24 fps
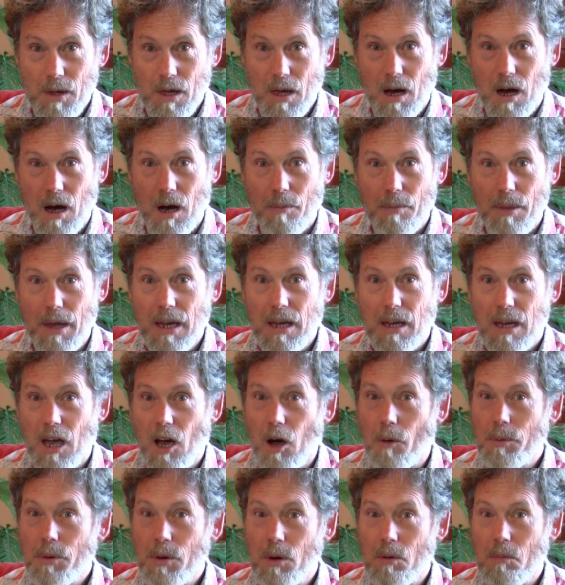Um, they can
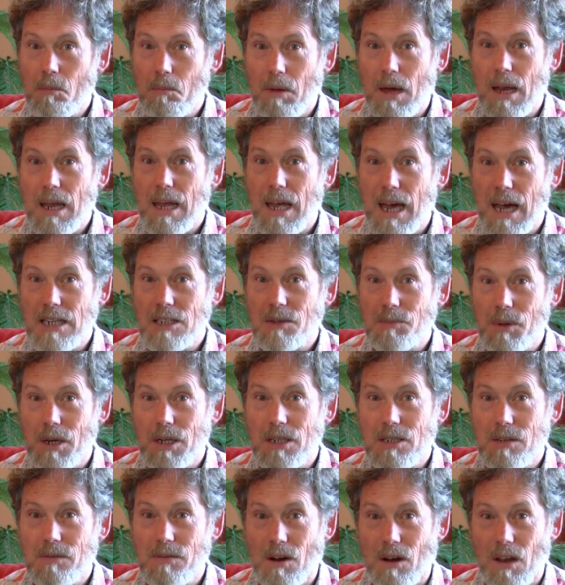help you in many
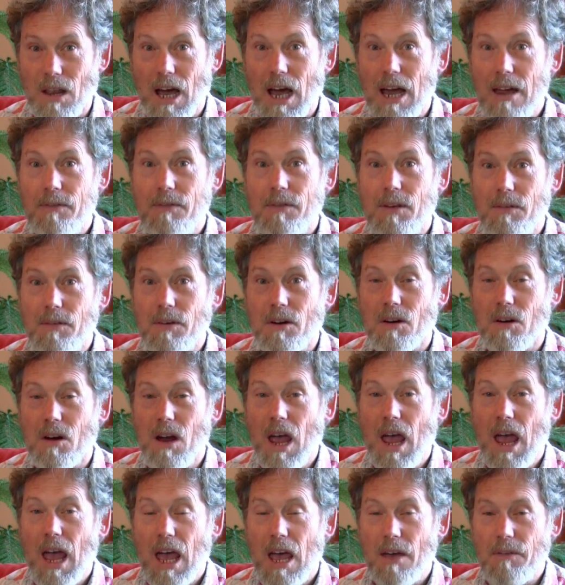aspects of your life. If you're
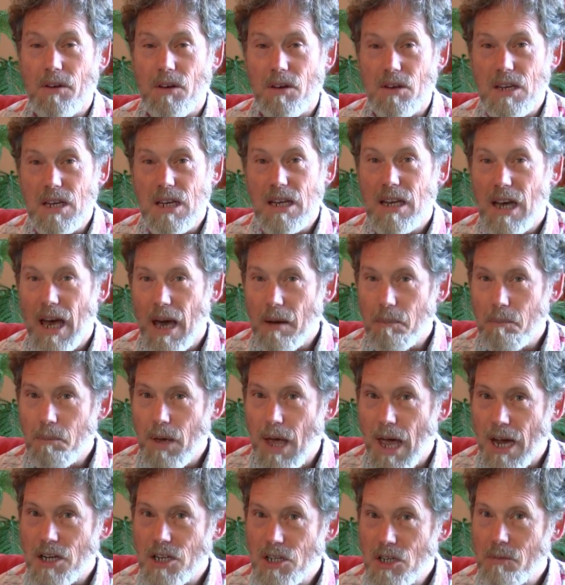if you need that
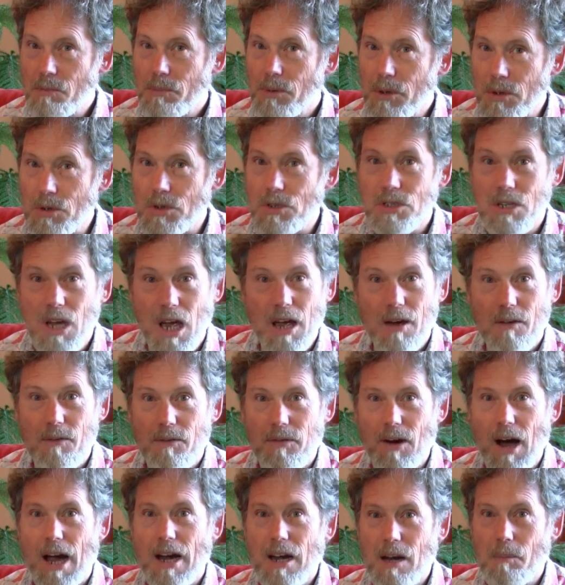extra boost,
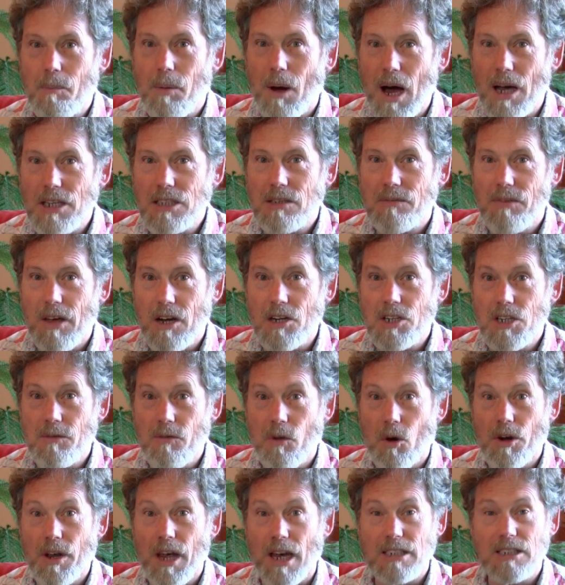Find a positive energy
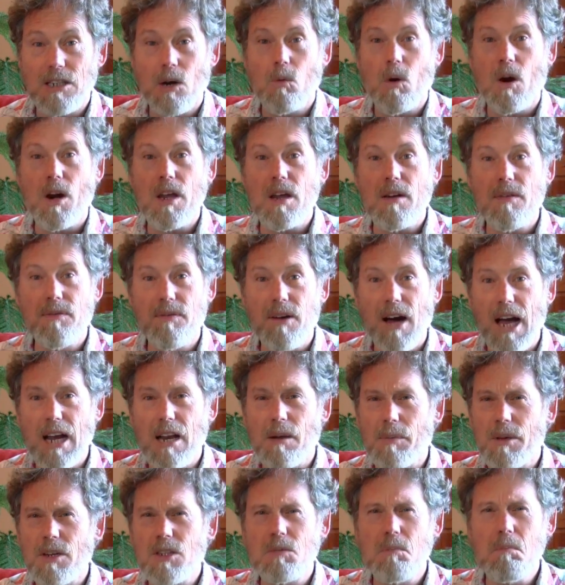vortex. Now, where do you find
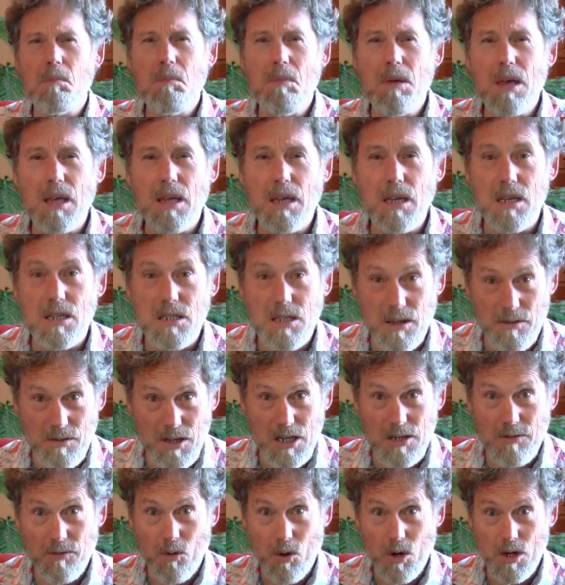them? There's millions of
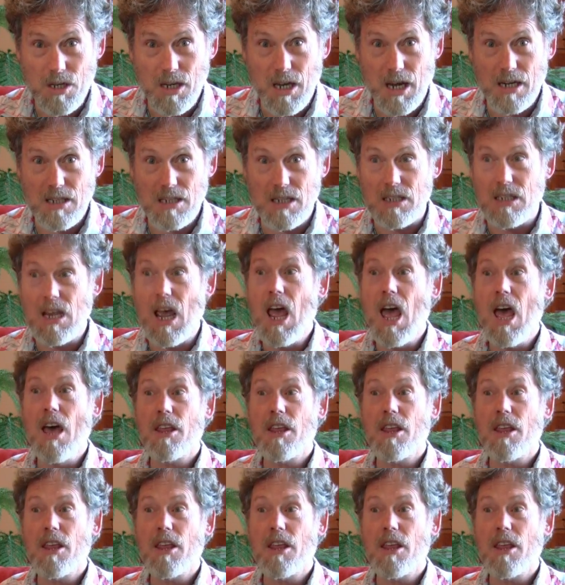these vortexes.